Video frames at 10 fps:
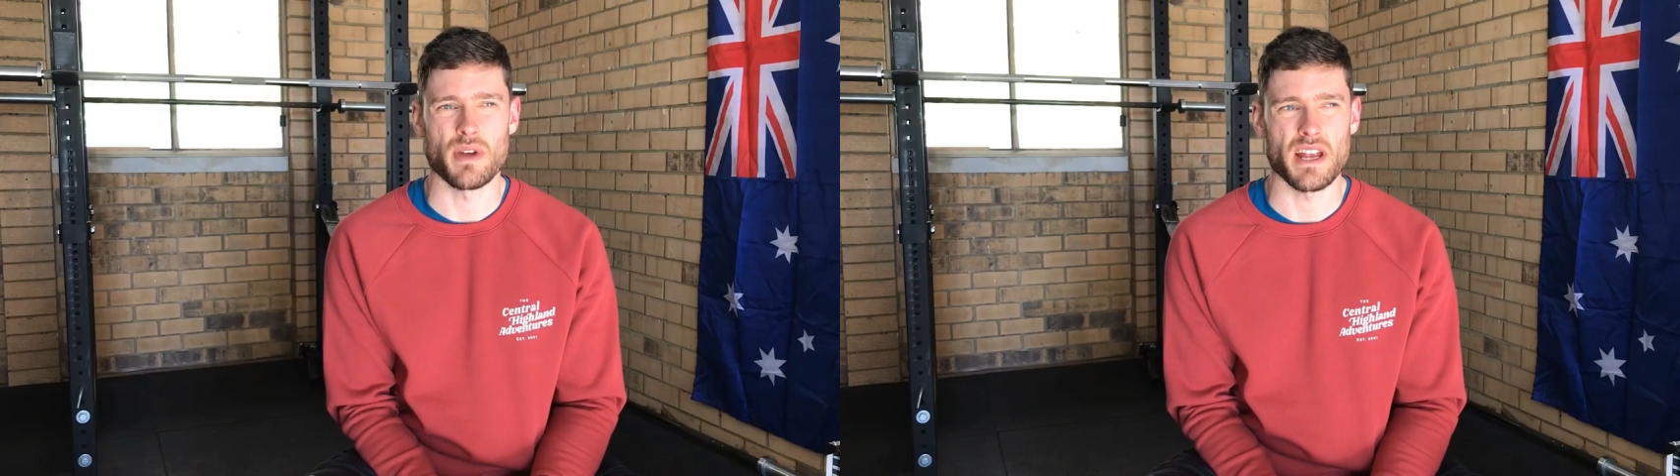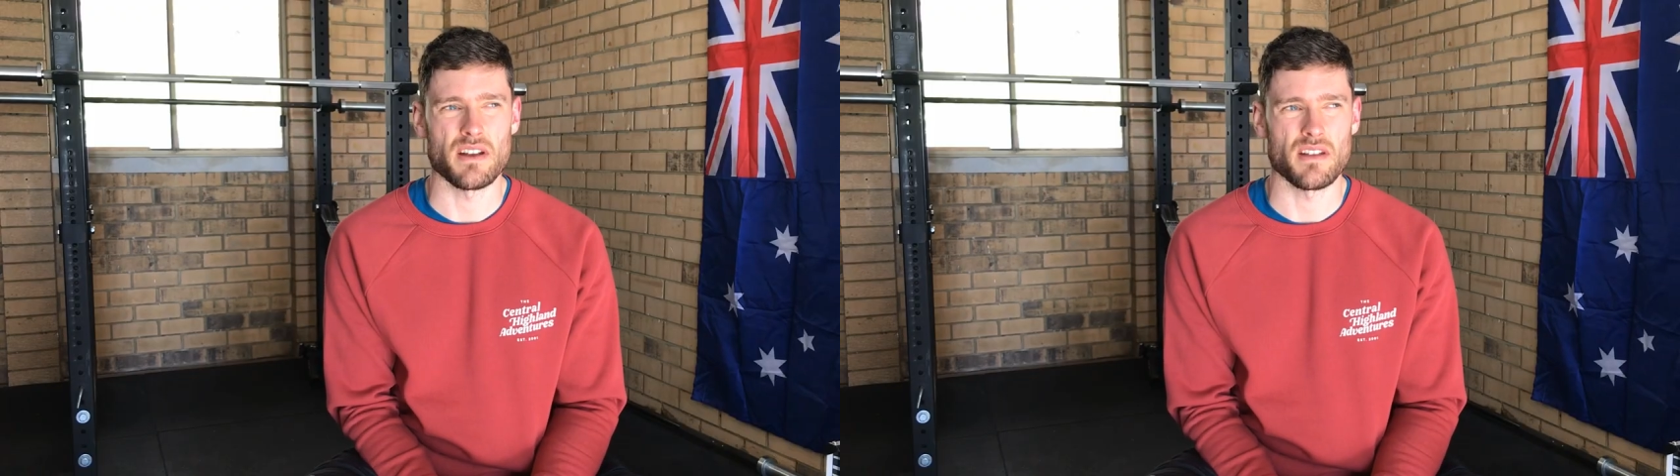to
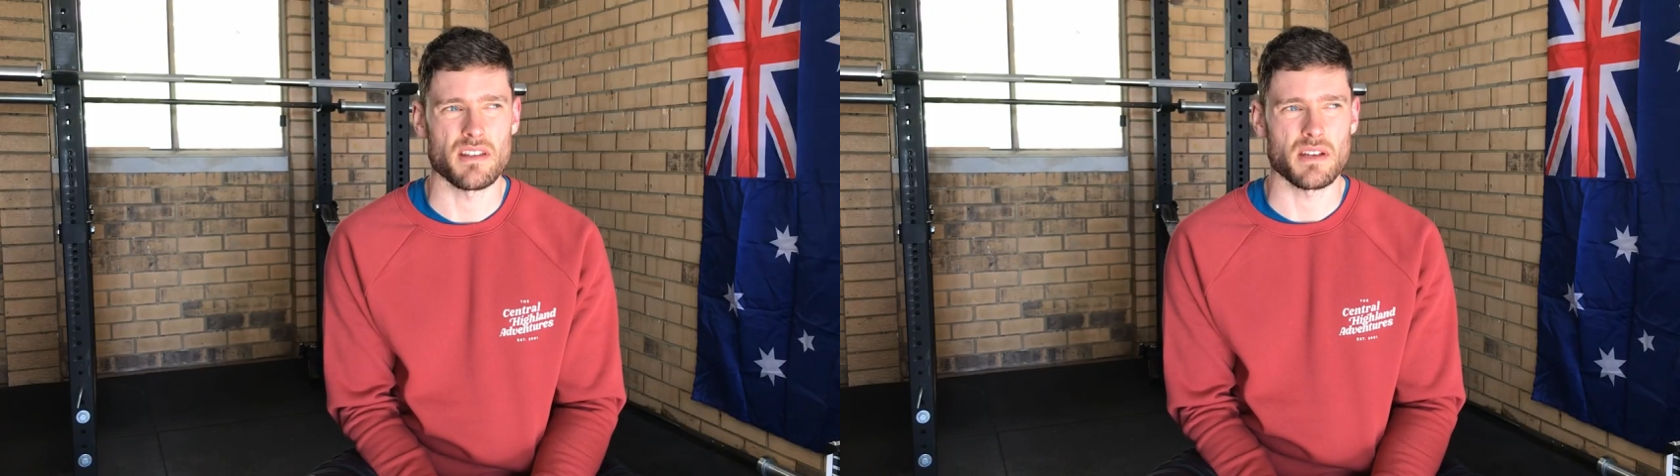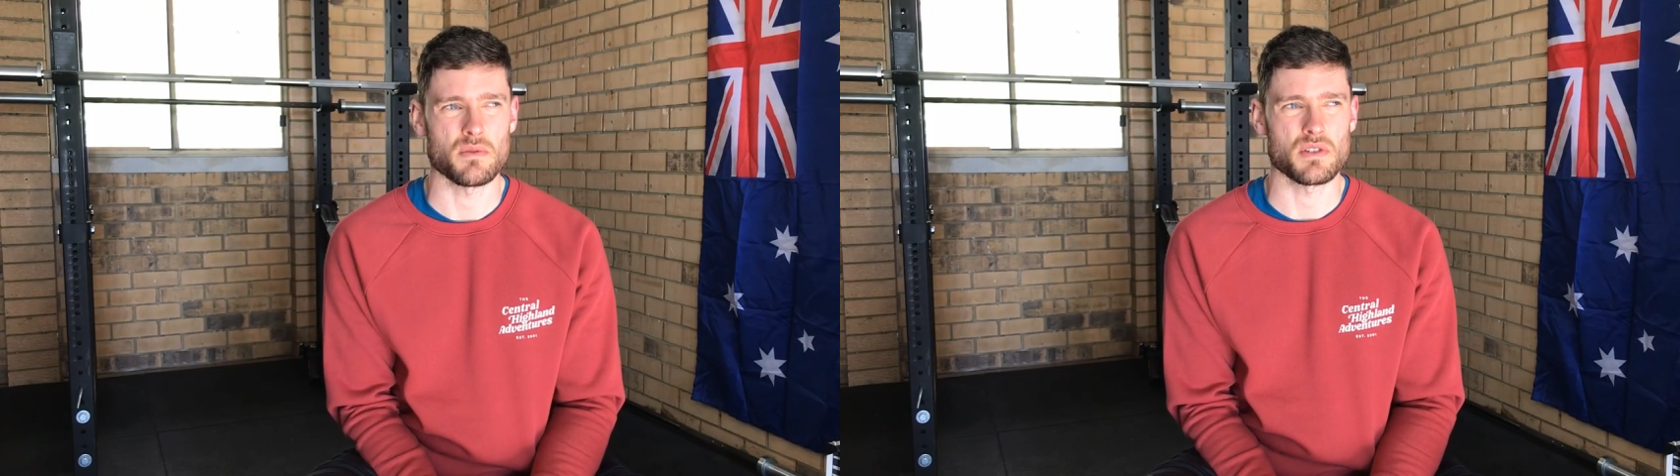bend. I
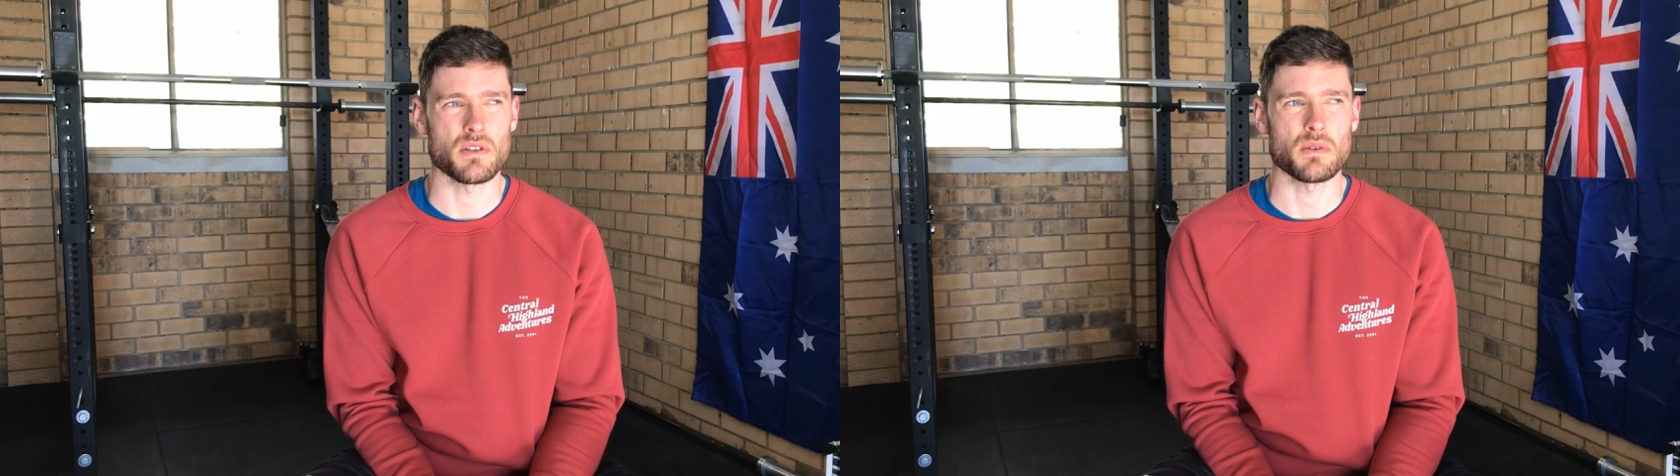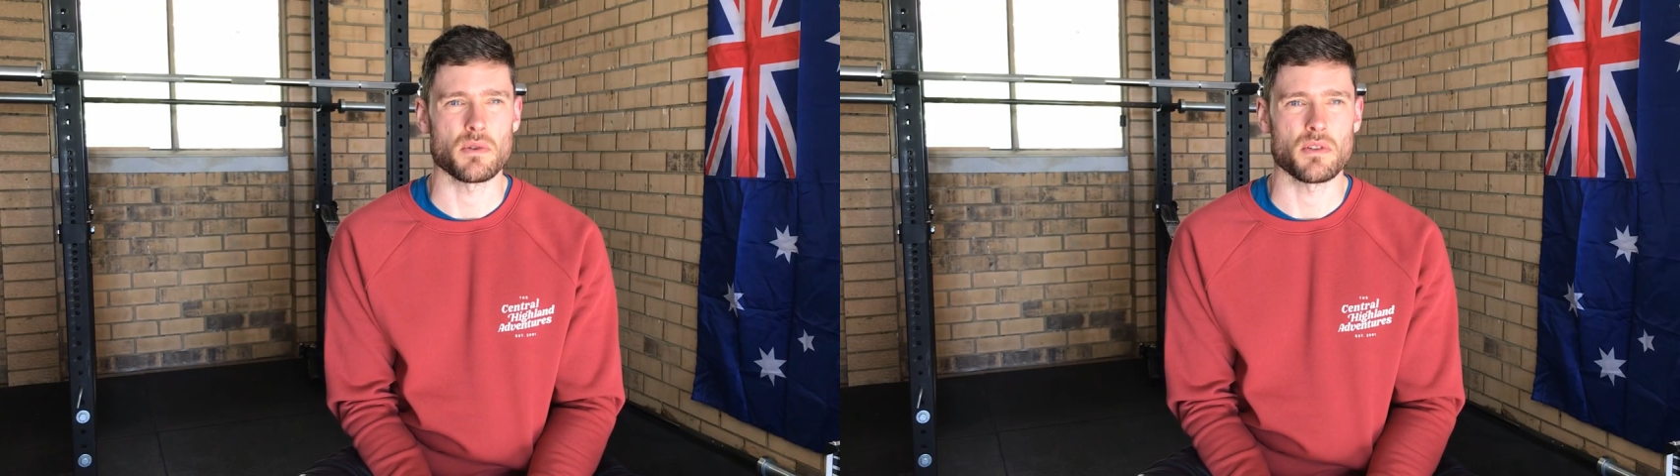think it was
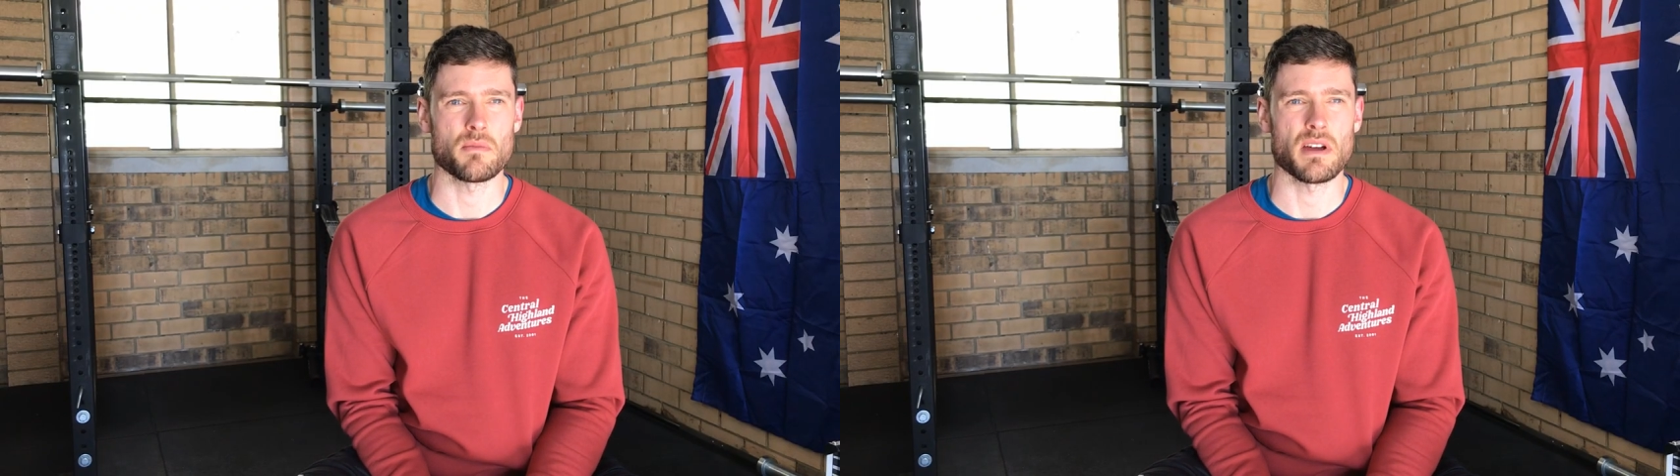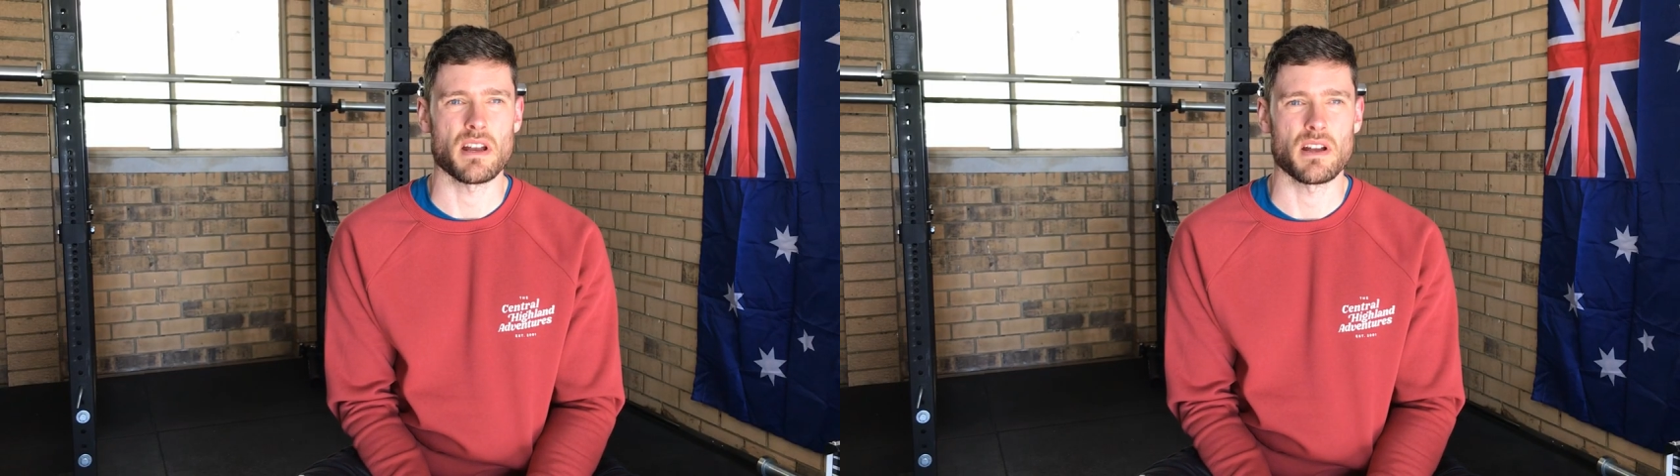only
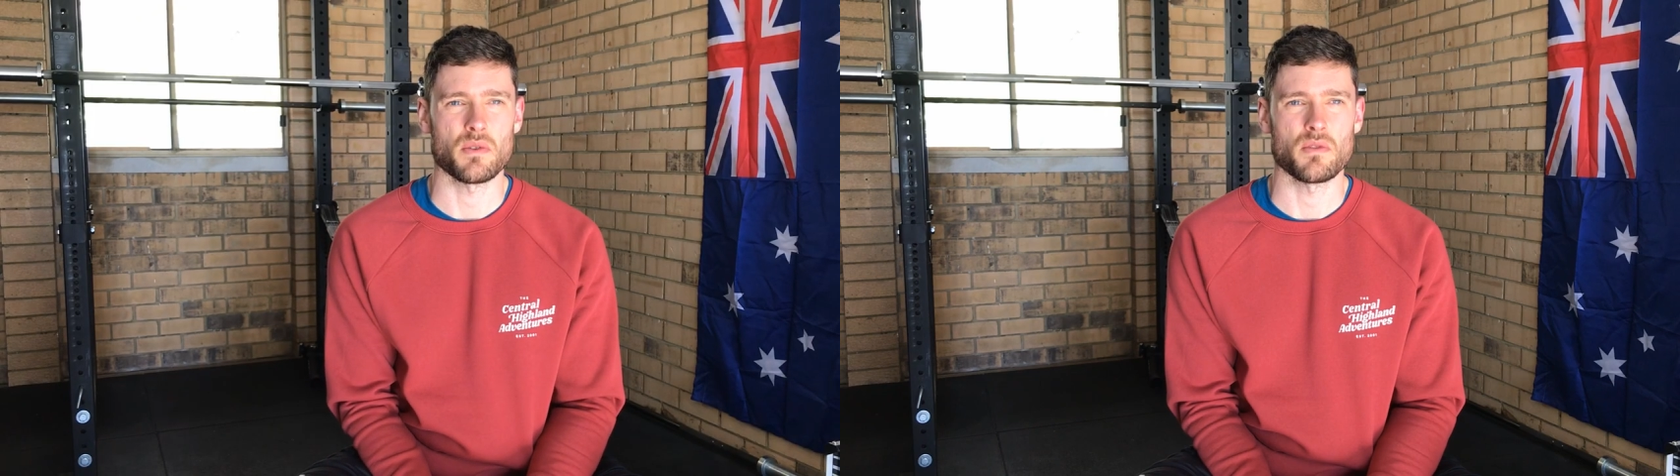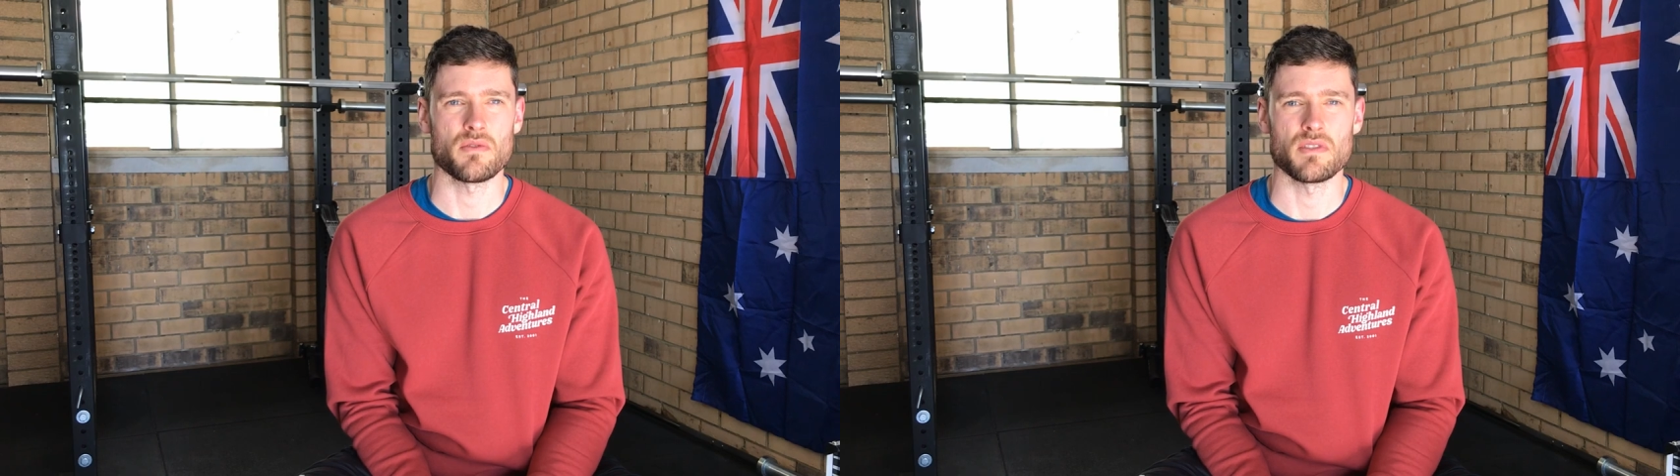worth about
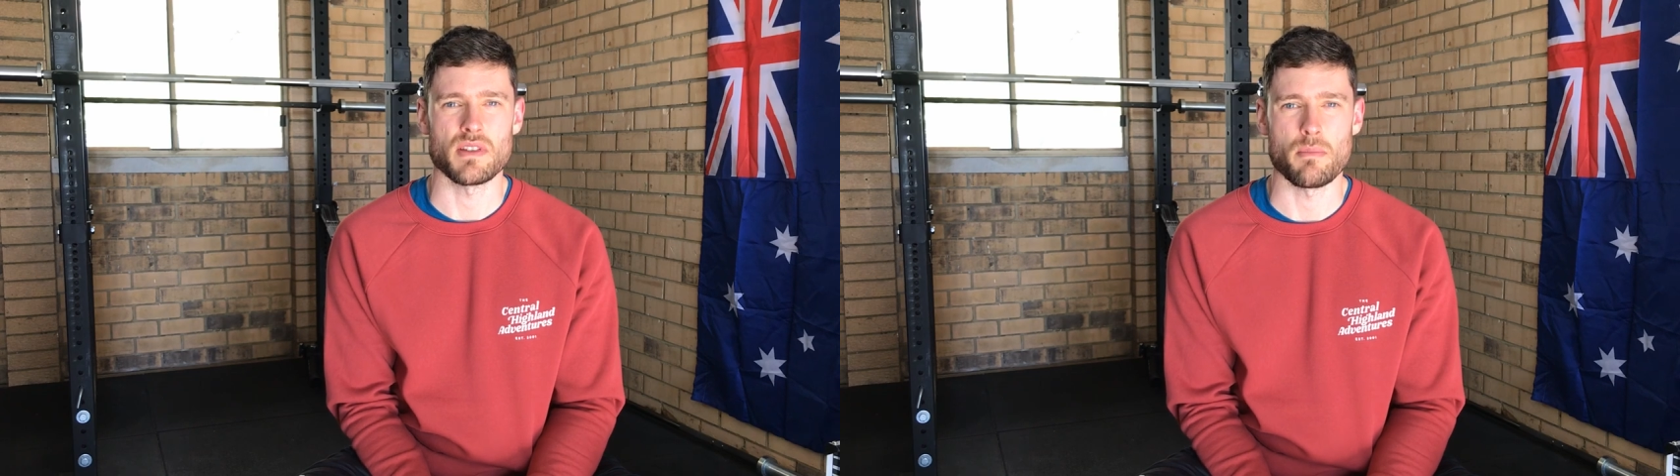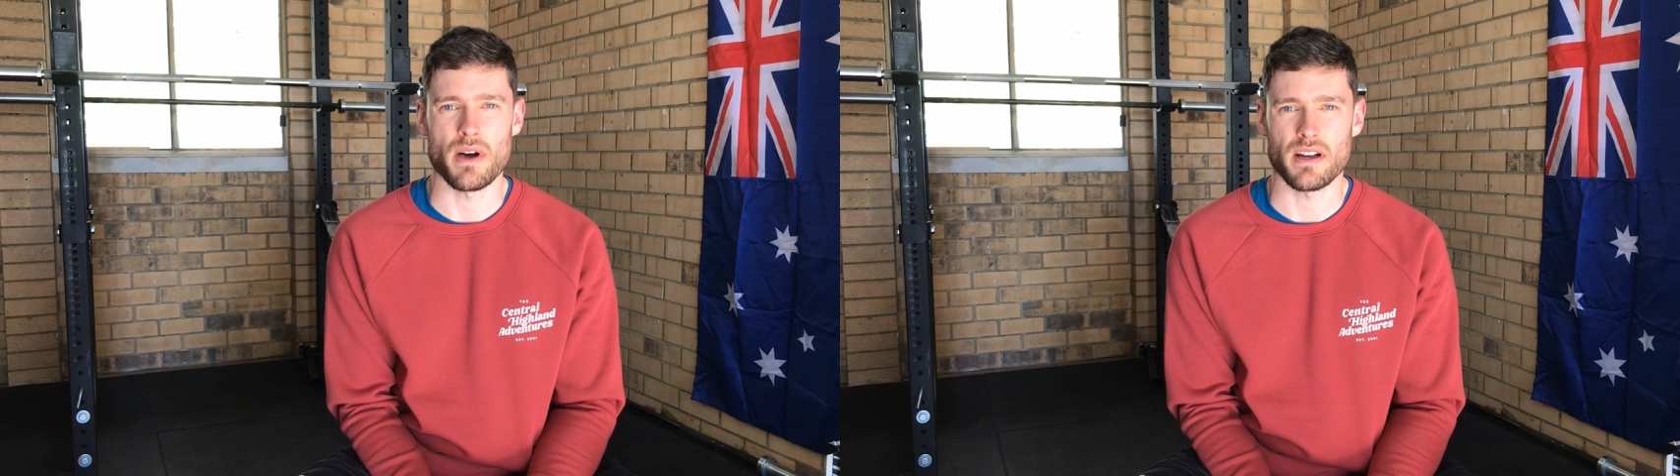
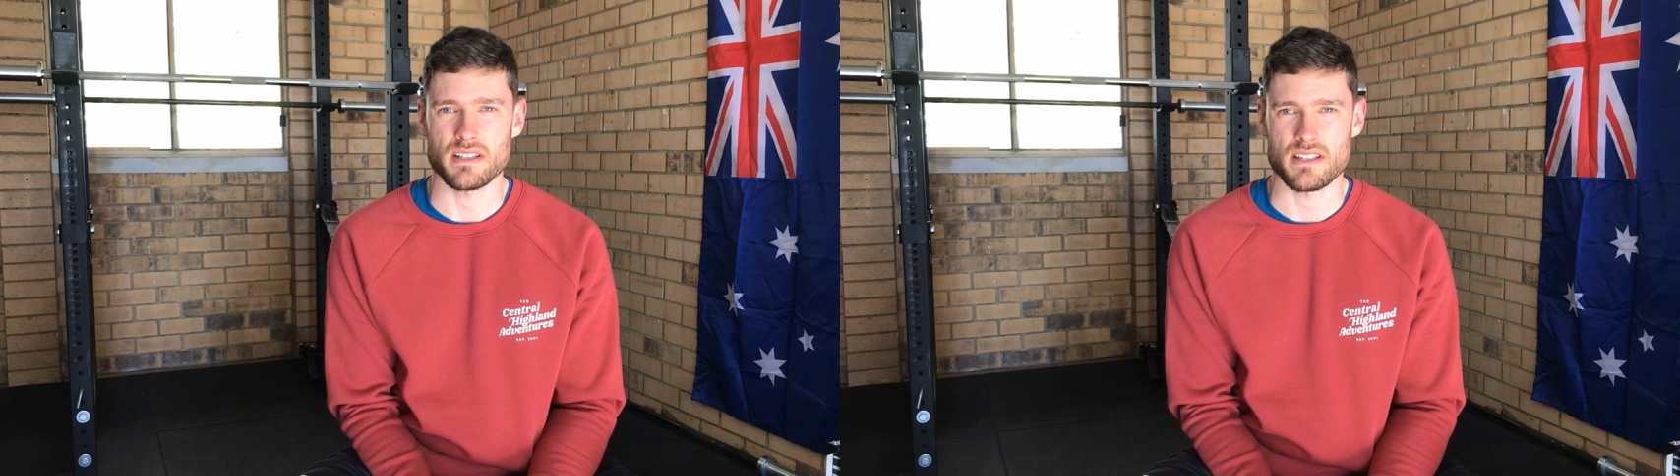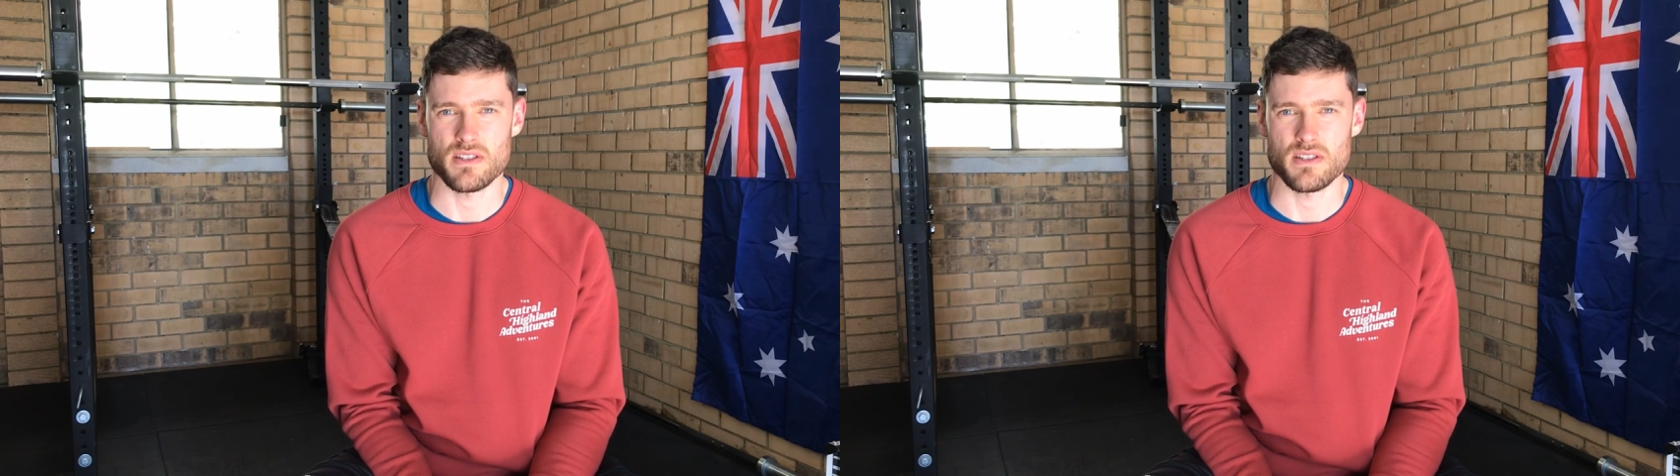150 bucks.